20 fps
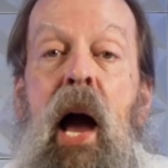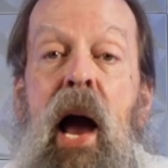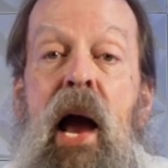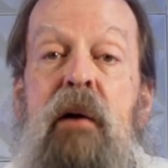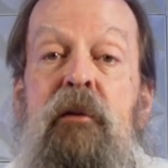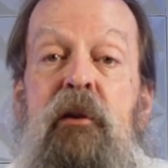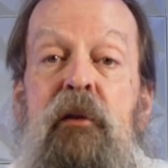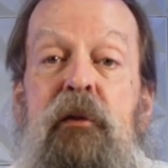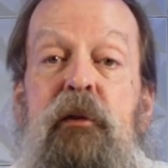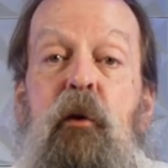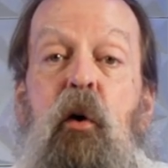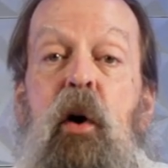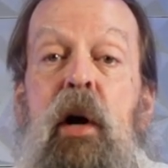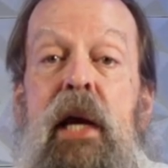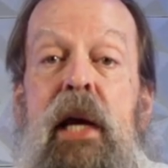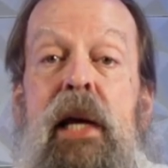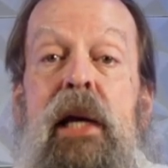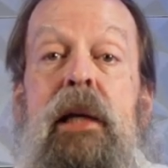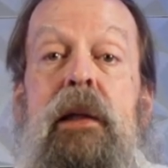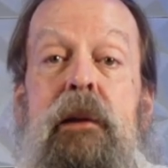I have a
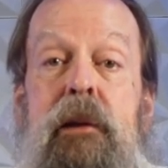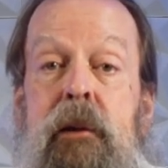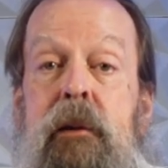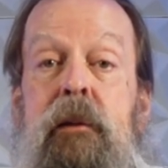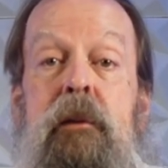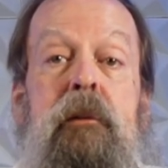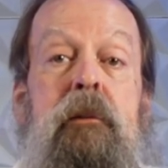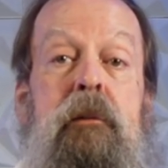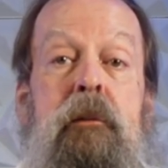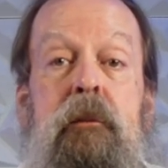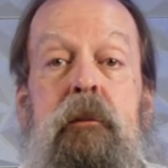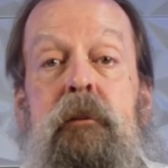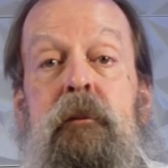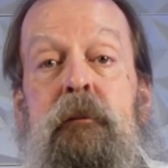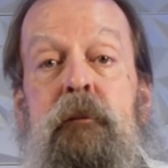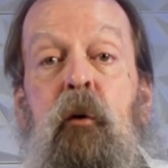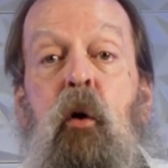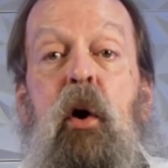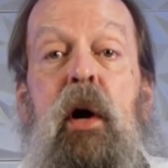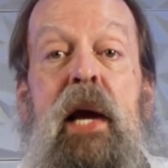40 inch
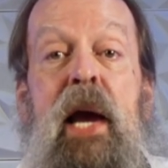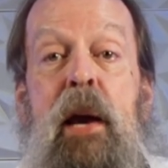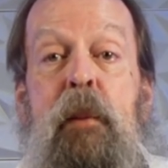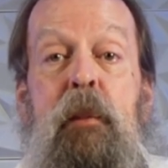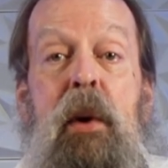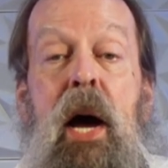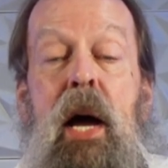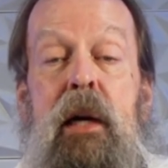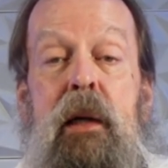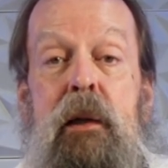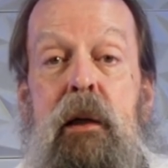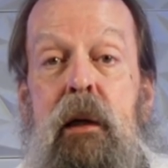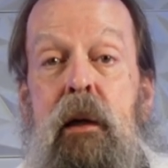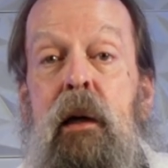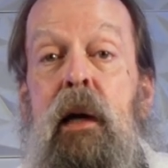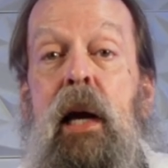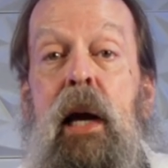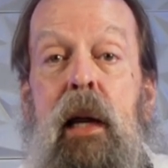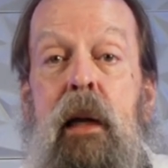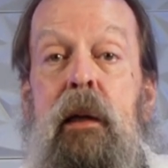4K monitor,
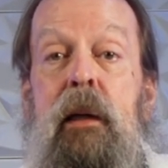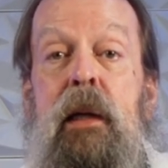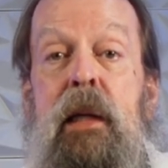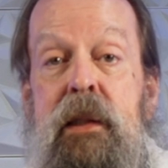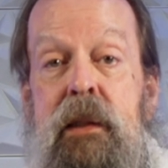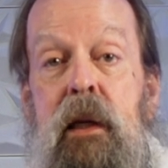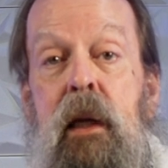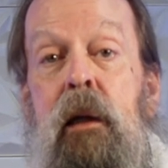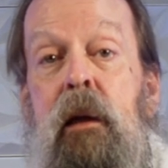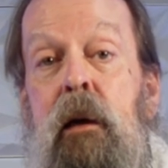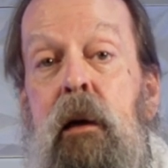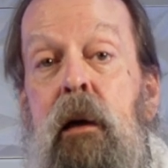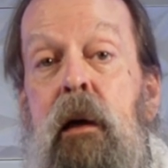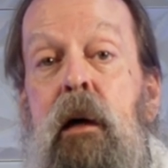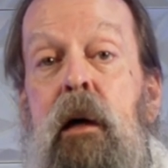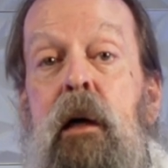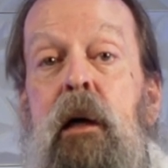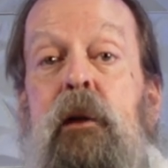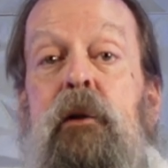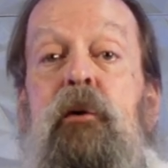and it's a
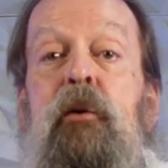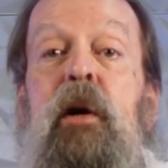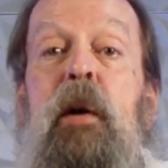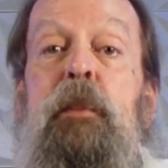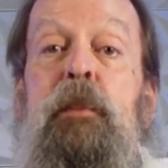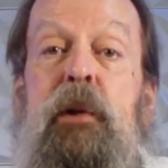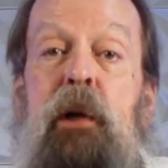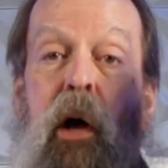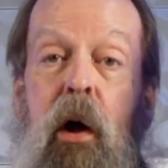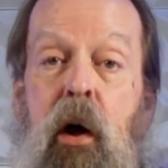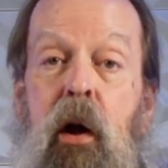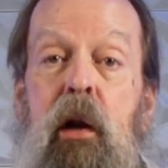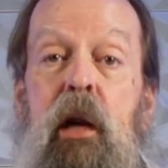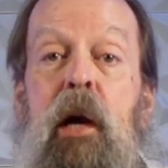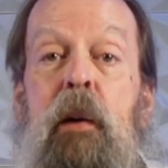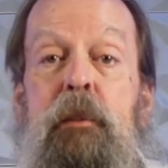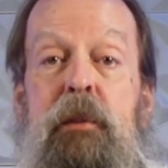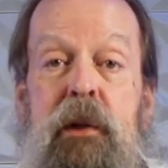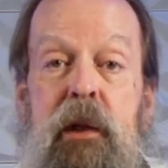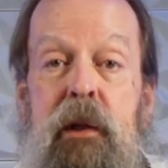long trip to haul
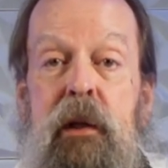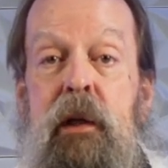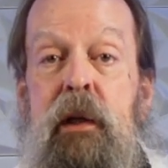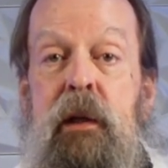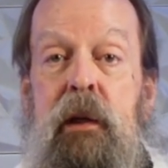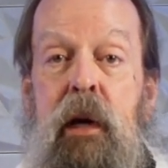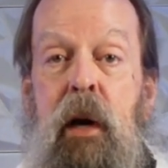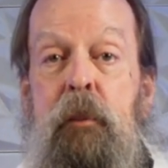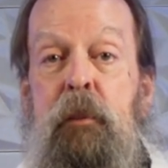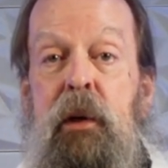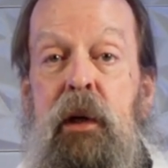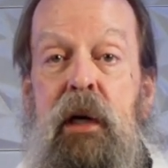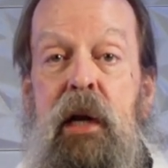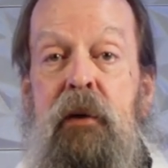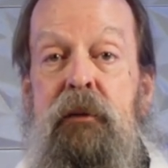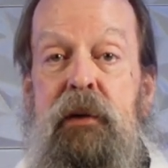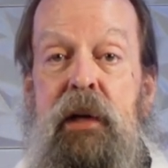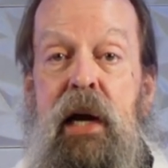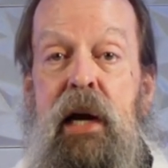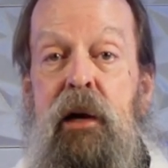up to the upper
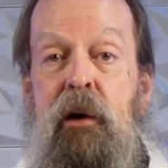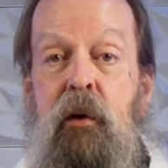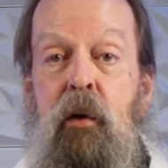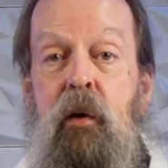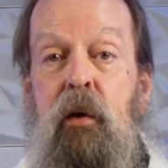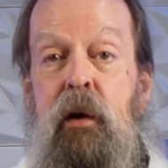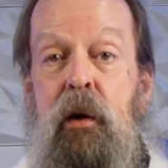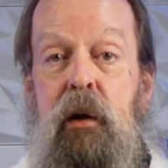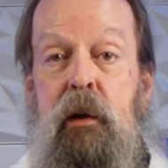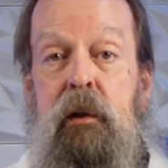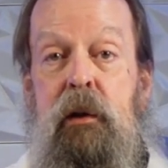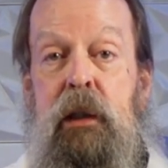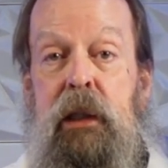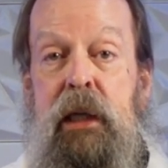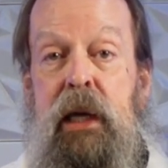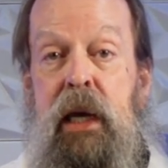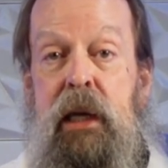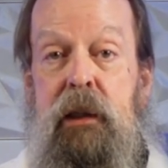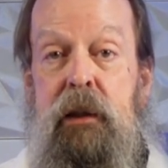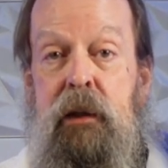left-hand corner to
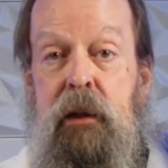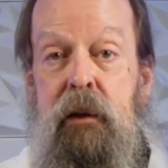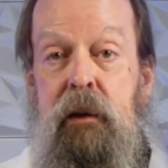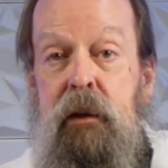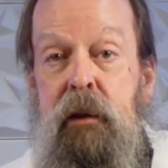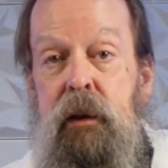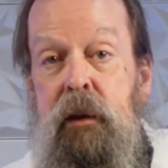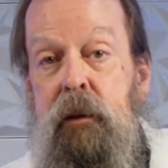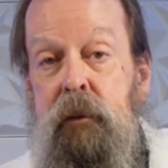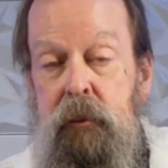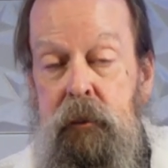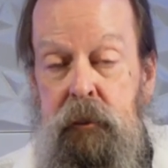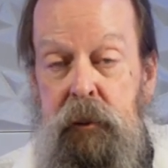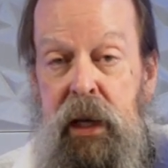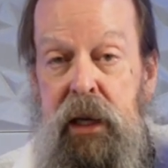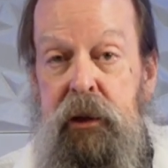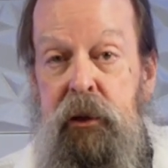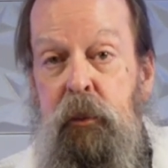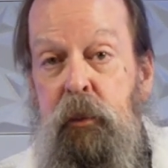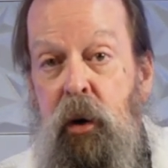get to the
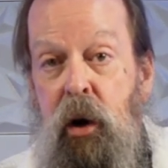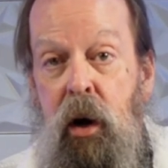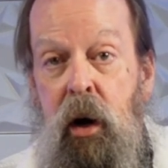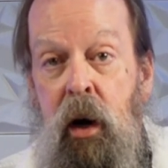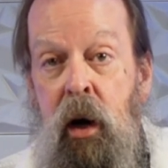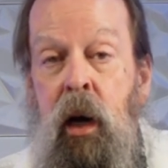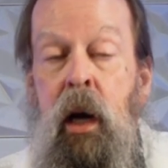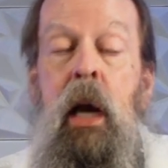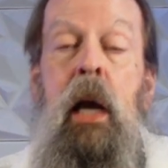menu bar.